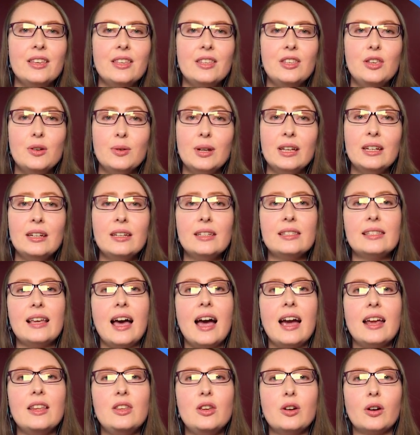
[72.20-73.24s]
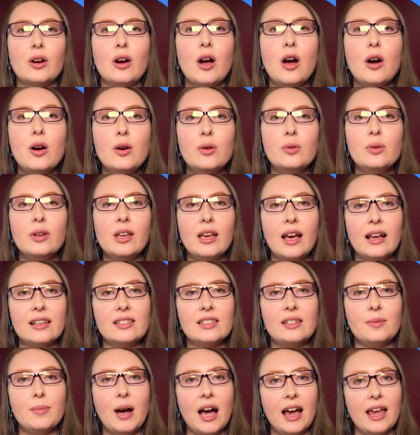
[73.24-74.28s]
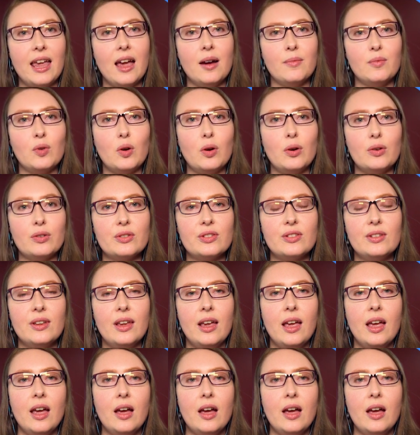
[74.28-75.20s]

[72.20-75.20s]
You can design your own custom IAM roles,